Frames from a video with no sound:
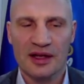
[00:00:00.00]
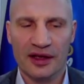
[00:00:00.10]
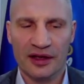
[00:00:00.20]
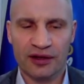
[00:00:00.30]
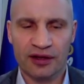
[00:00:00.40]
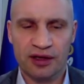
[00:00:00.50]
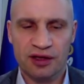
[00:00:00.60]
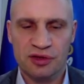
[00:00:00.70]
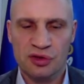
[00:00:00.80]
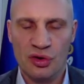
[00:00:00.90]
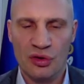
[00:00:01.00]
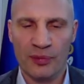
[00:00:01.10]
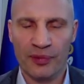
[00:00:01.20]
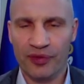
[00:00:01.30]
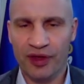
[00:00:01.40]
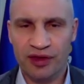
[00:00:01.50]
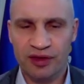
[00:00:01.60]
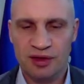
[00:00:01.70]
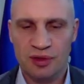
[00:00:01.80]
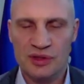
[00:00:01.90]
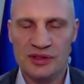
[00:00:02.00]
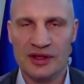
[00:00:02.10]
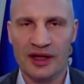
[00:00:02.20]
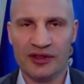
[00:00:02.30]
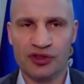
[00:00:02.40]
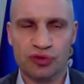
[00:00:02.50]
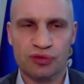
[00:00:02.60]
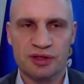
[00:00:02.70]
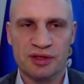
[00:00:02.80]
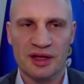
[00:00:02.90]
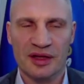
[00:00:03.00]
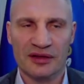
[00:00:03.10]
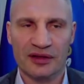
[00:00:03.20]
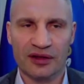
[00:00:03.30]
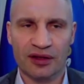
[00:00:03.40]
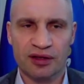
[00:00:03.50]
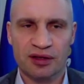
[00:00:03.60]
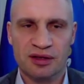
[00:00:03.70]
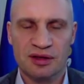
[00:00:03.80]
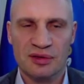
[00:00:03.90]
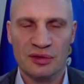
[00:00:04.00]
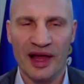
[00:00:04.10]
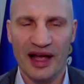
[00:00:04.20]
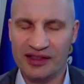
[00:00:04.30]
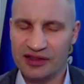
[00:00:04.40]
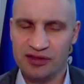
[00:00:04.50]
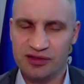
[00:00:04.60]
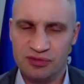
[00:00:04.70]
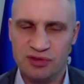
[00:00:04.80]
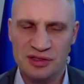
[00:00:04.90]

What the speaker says: in Europe in with another children and relaxes.